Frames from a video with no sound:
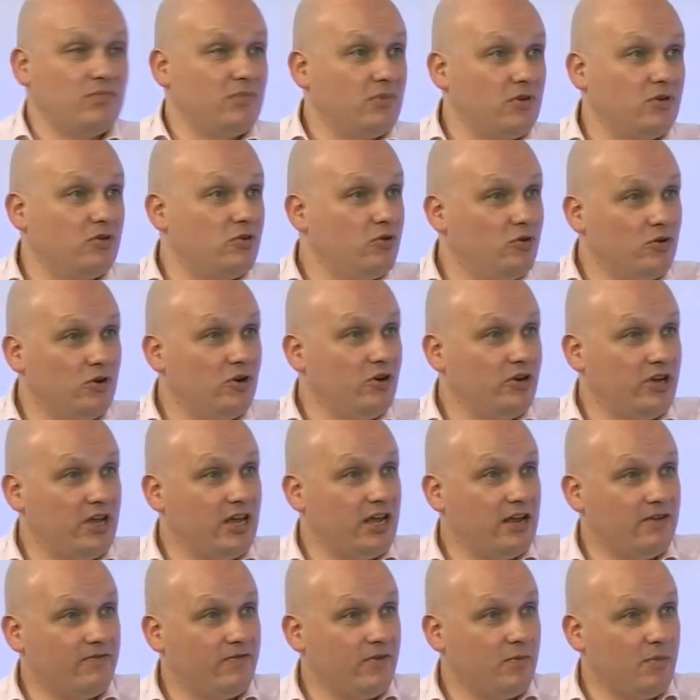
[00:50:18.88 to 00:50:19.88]
good-looking
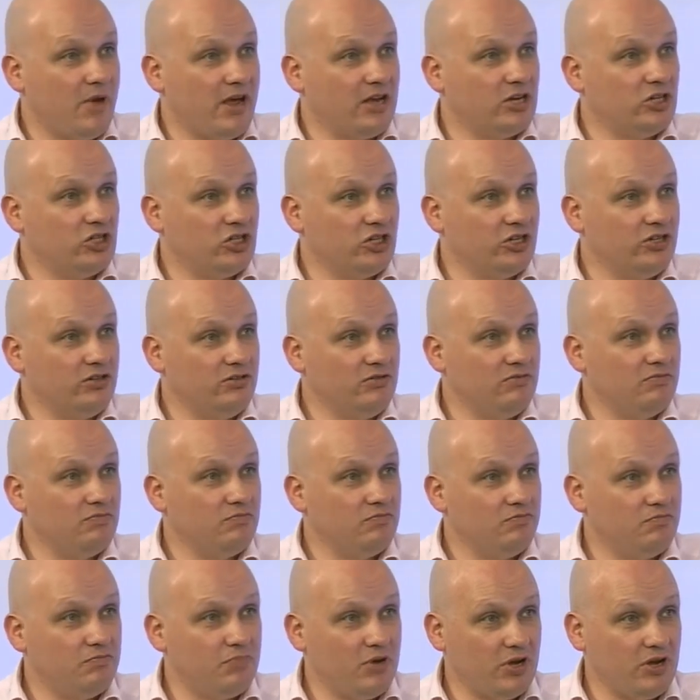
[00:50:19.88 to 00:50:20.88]
information,
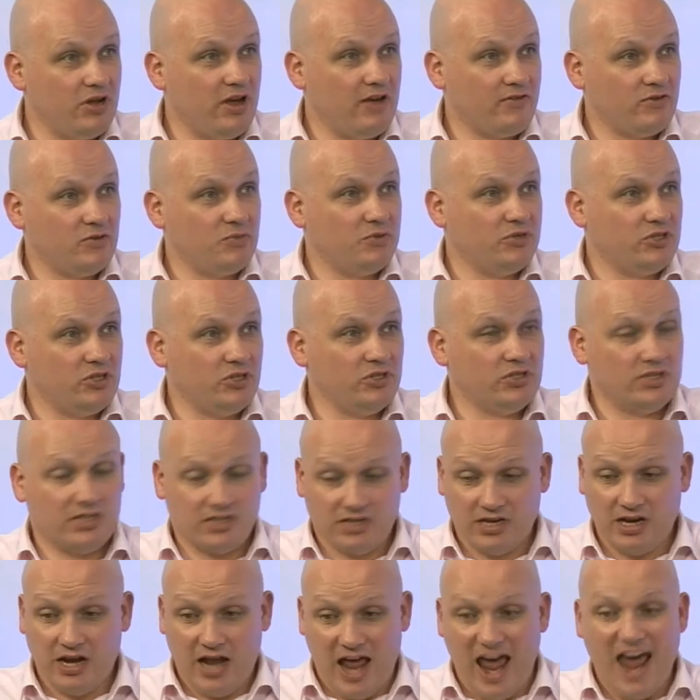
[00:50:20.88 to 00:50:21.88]
but you have to produce
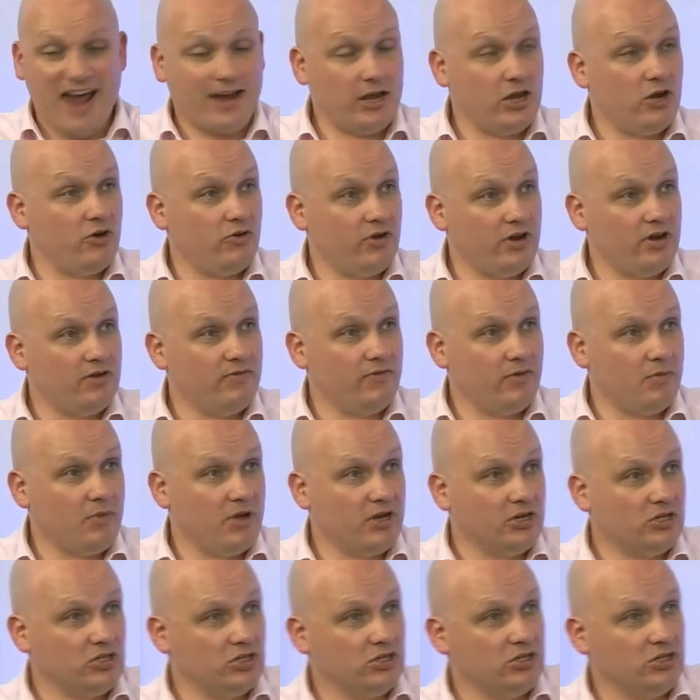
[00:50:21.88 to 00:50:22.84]
accurate information.